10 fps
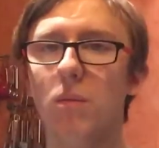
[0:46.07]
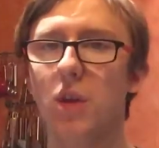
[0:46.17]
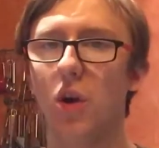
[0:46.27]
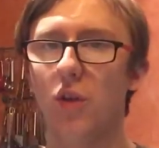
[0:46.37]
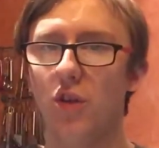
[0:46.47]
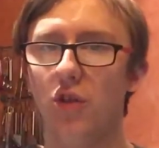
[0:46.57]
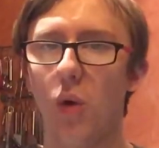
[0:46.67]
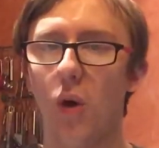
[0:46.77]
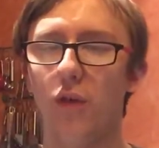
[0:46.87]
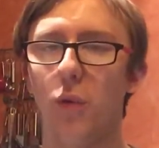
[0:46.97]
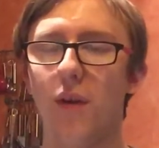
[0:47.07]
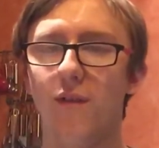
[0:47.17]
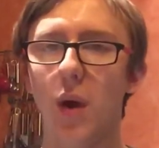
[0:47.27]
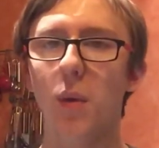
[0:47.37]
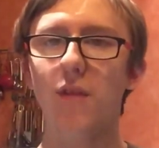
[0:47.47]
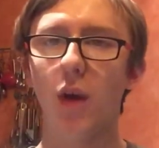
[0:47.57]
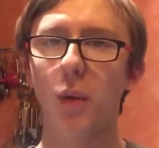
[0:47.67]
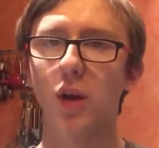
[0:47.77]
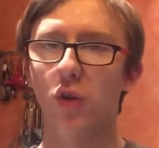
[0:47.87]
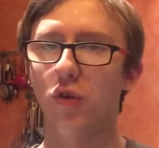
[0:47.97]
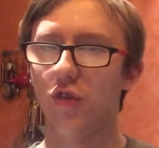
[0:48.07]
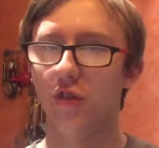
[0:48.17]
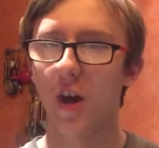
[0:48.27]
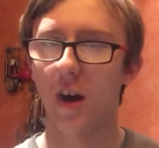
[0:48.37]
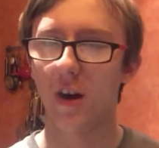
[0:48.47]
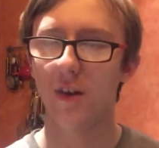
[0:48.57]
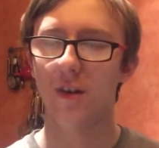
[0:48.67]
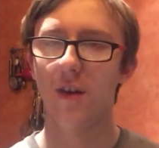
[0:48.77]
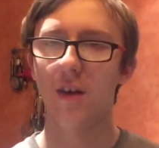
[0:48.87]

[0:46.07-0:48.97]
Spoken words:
got this show off to a very, very good start,